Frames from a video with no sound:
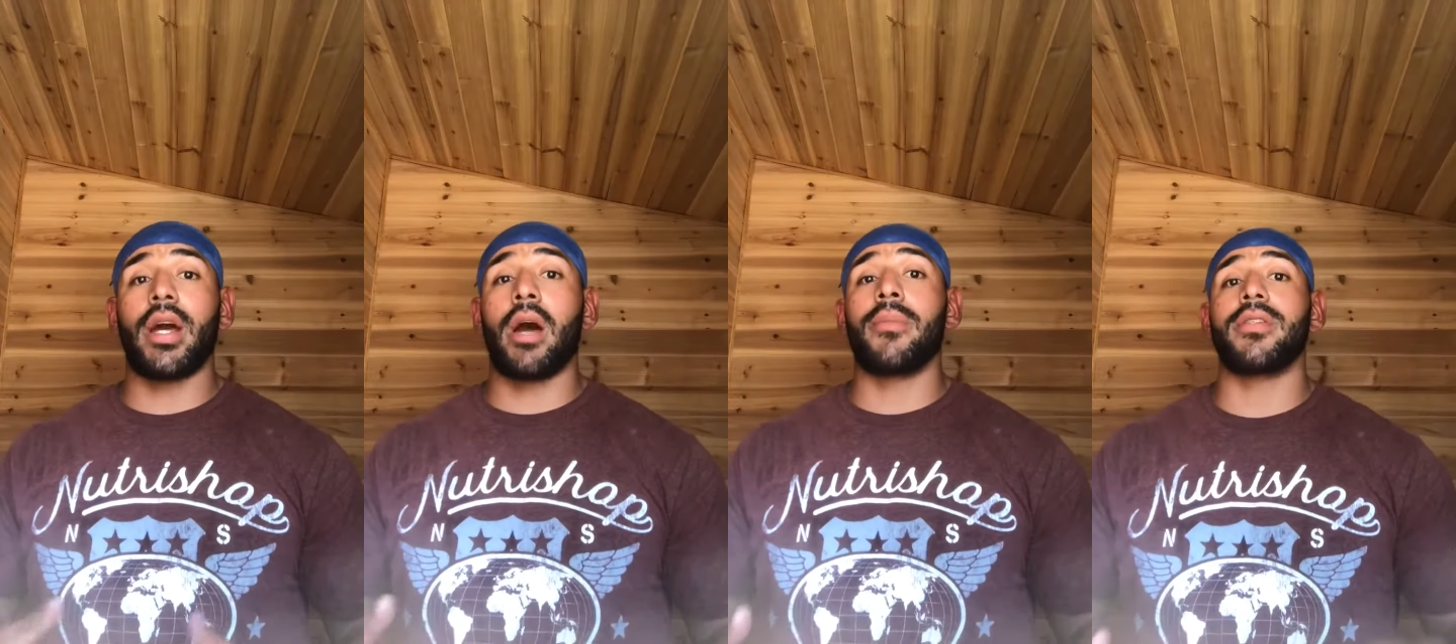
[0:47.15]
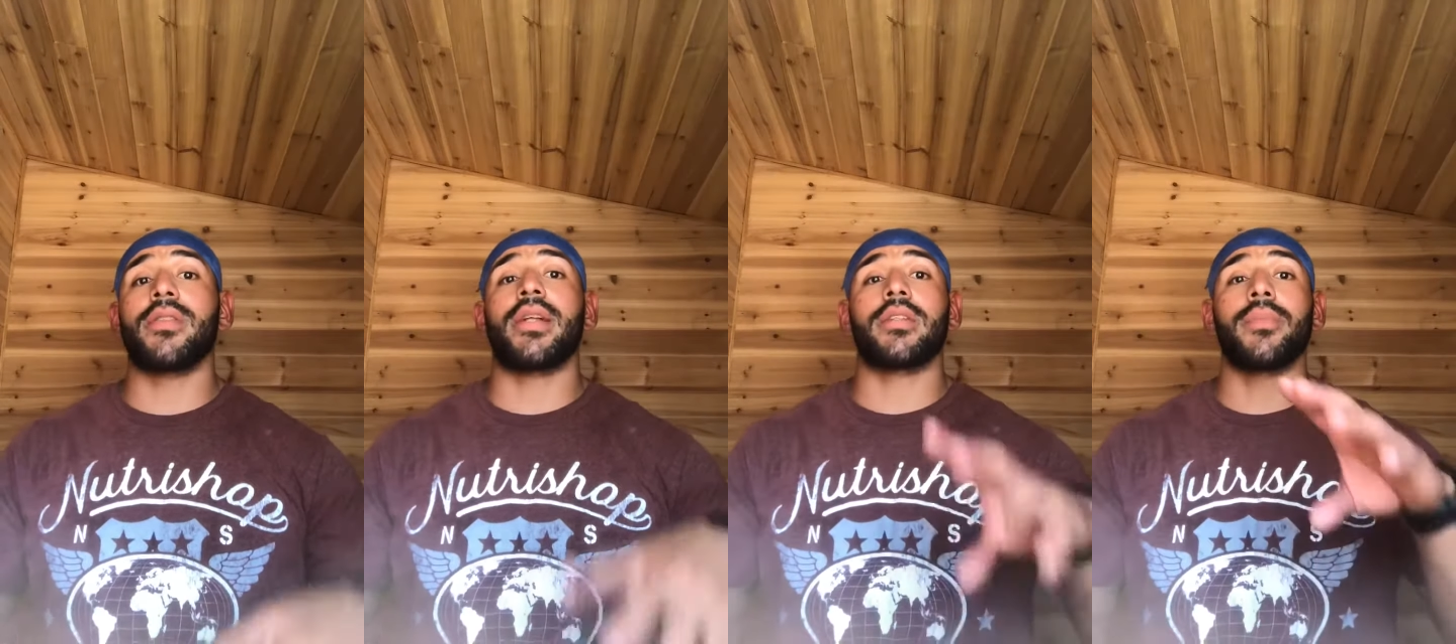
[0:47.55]
how much of
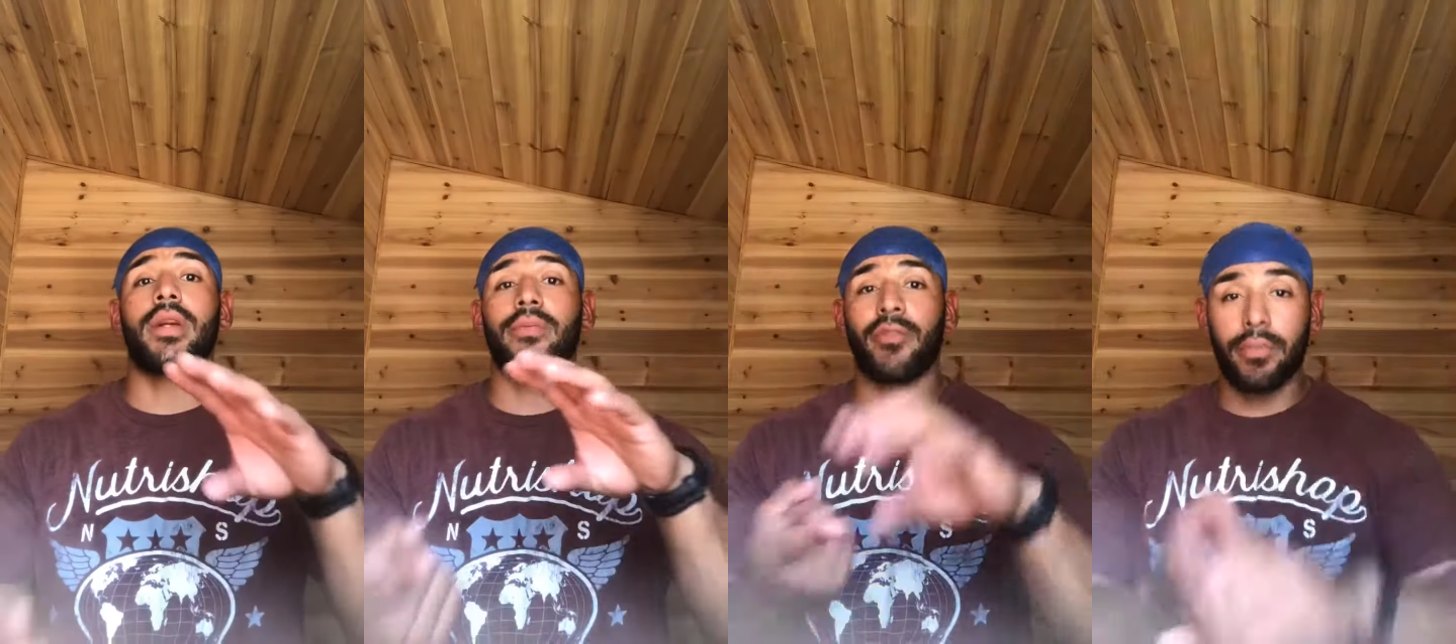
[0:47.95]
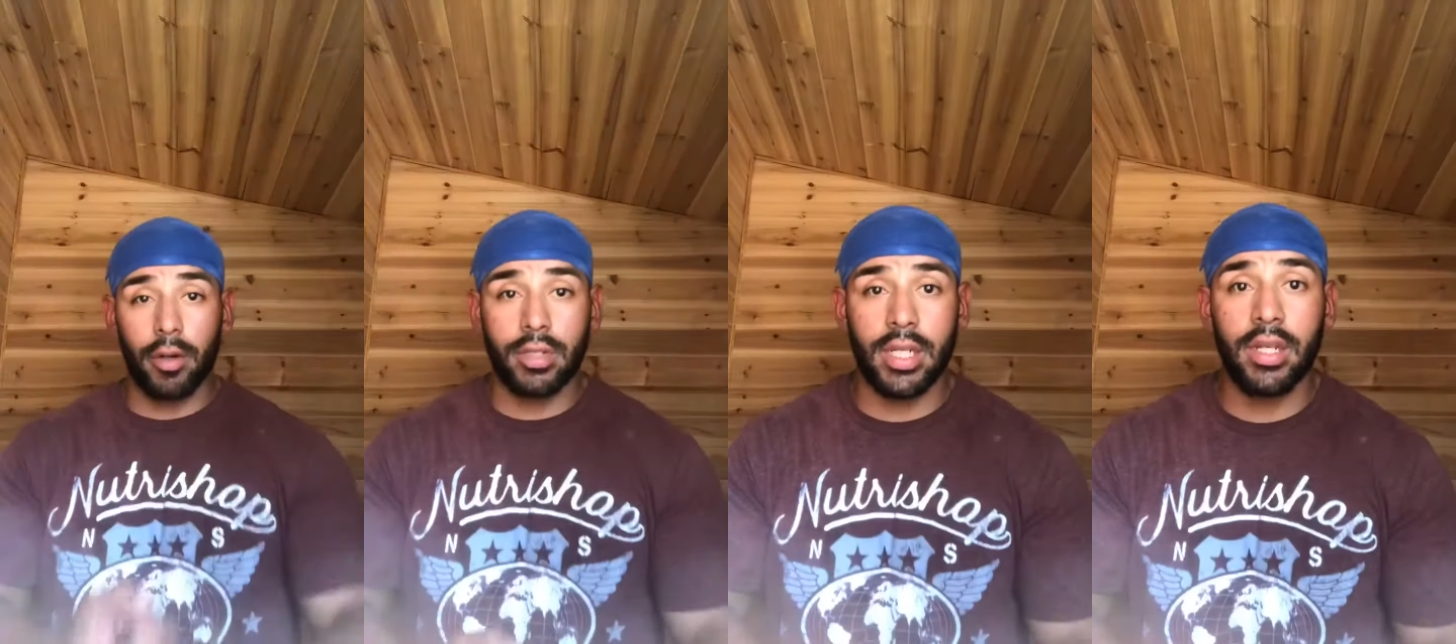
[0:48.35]
that is going to be coming from
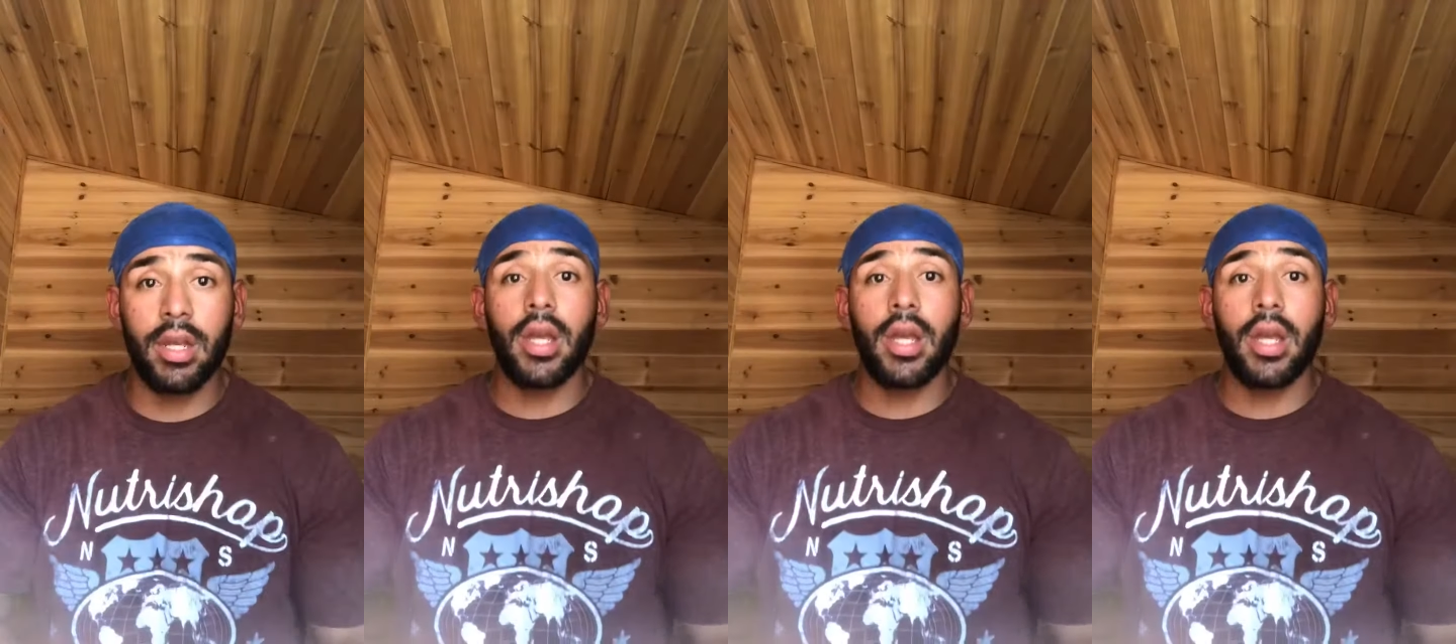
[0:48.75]
protein,